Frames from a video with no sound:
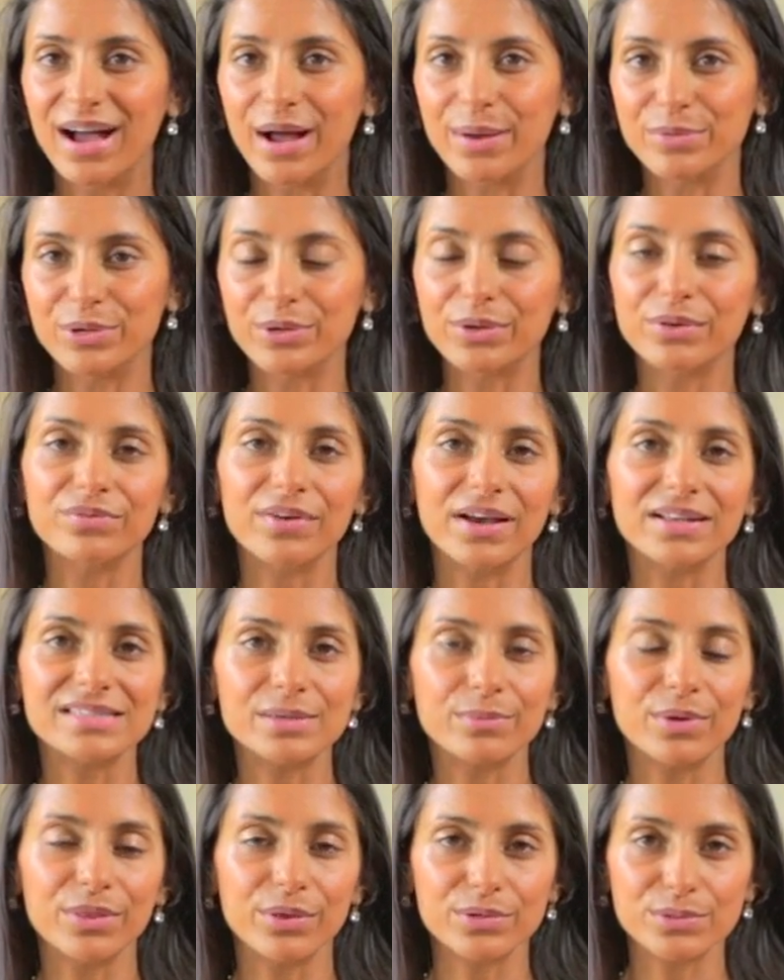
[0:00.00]
You can find
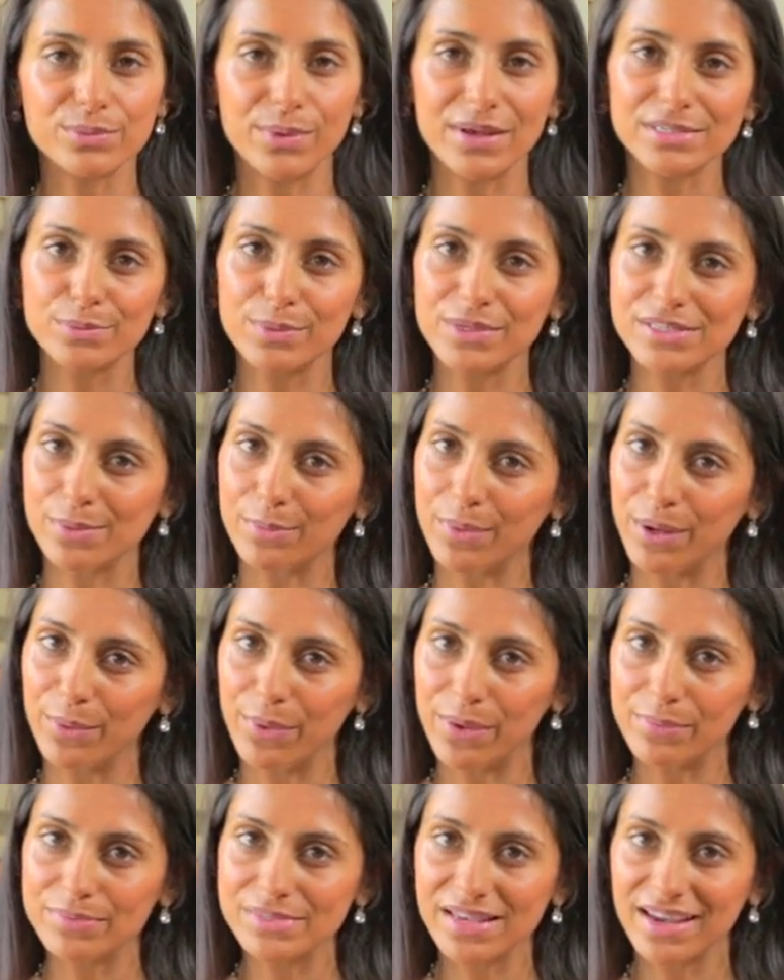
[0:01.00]
some of those recipes on my
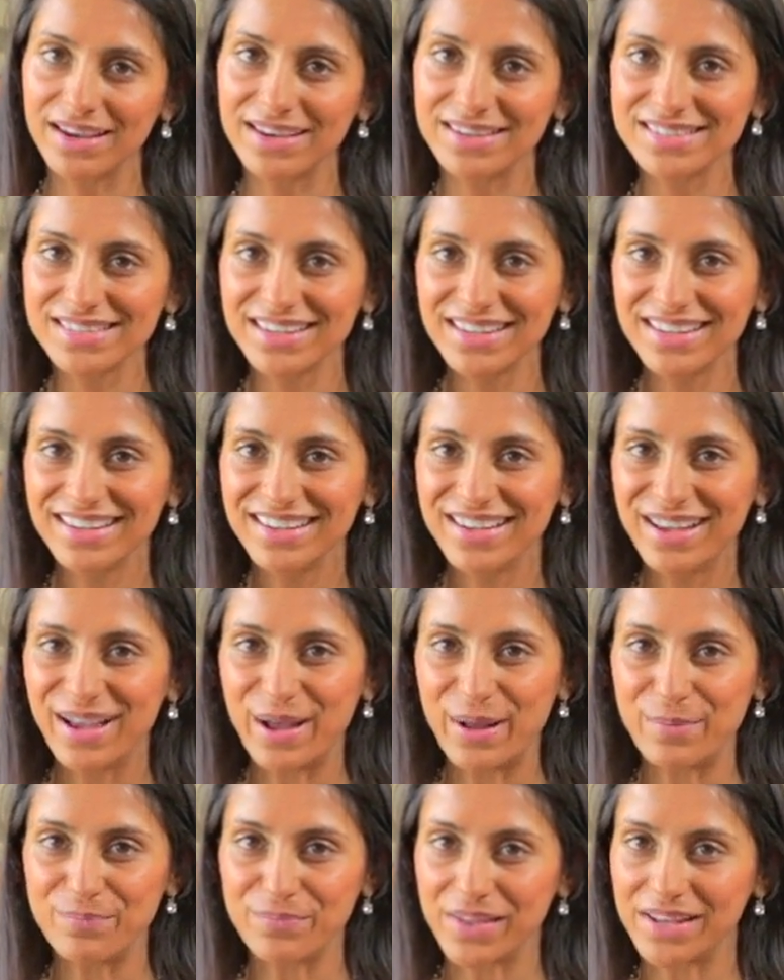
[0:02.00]
website.
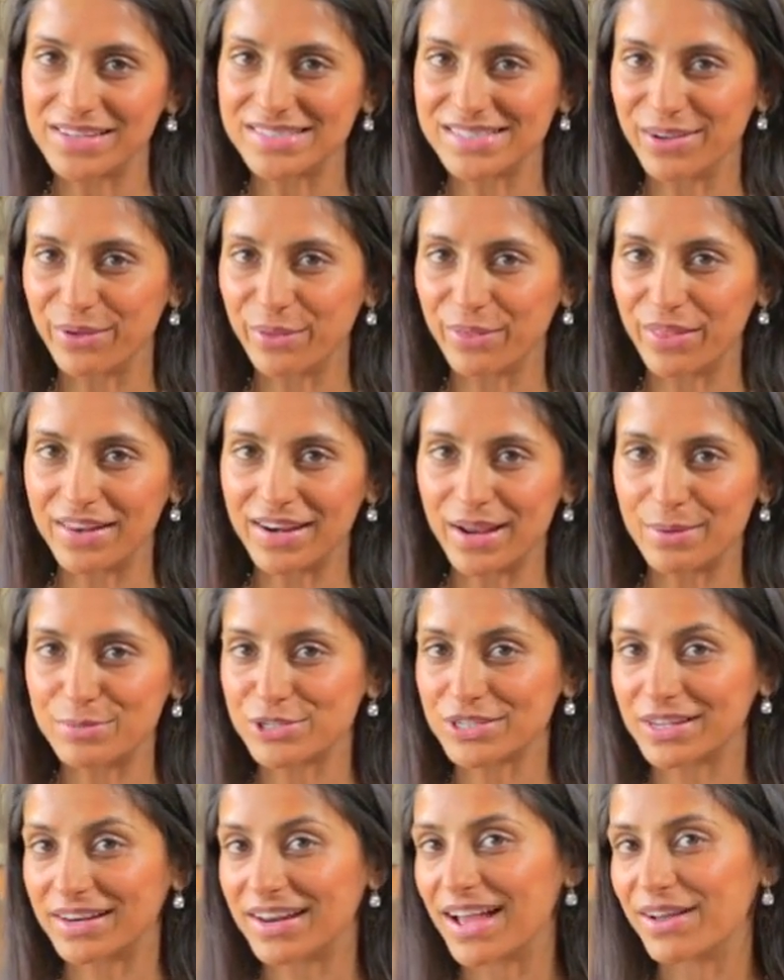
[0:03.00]
Until then, I'm
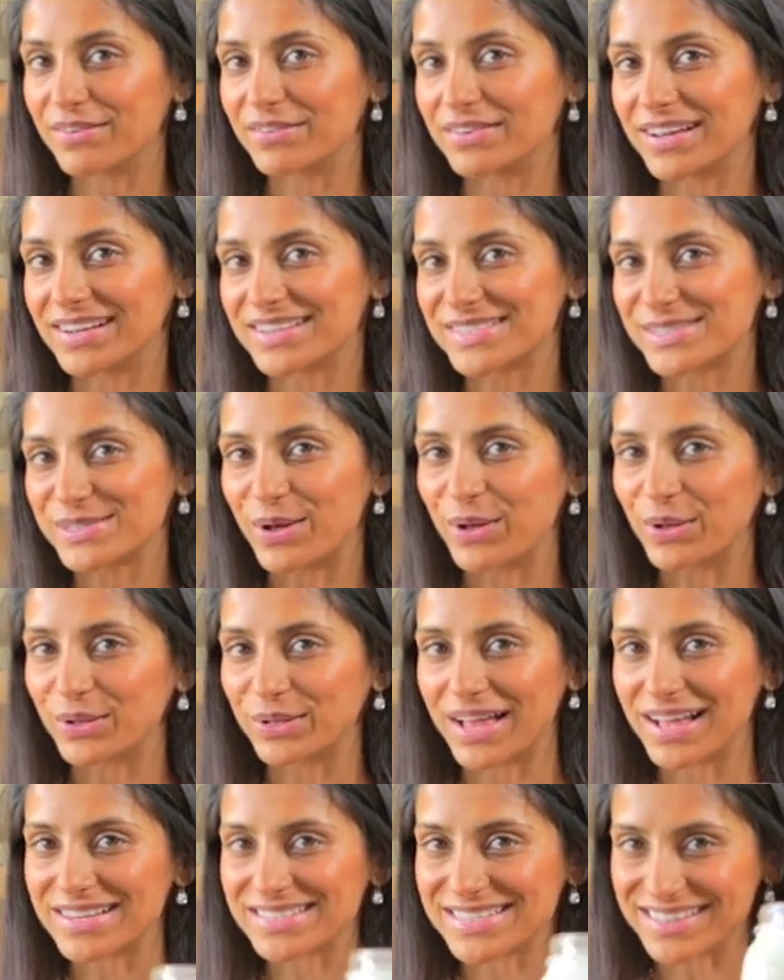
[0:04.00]
just going to have a nice tall
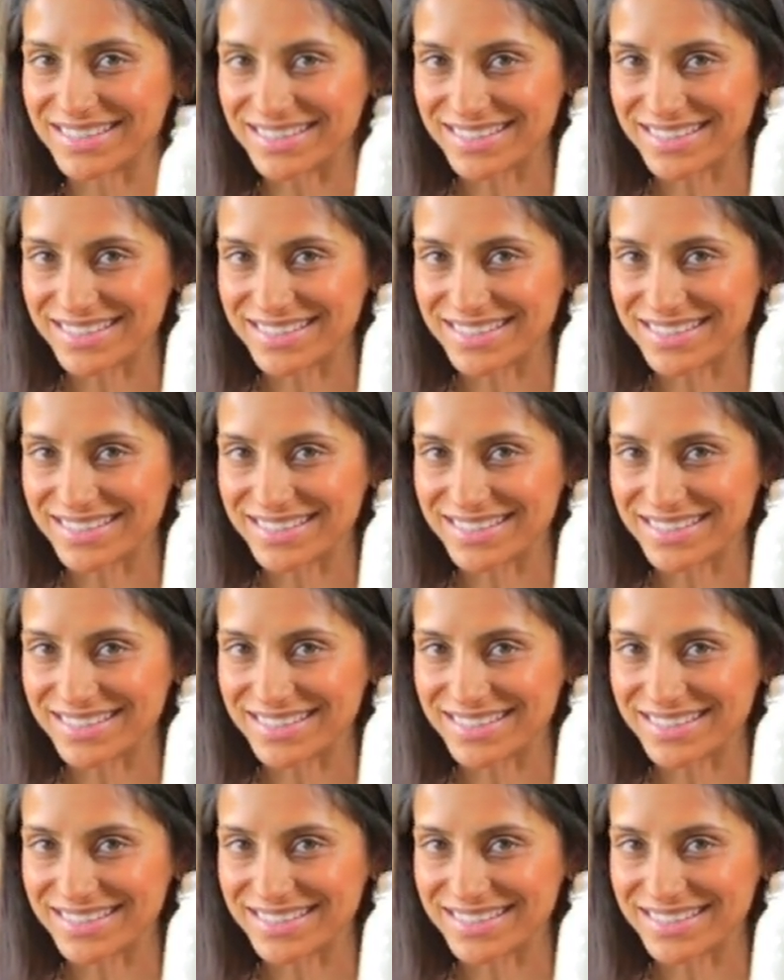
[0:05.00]
glass of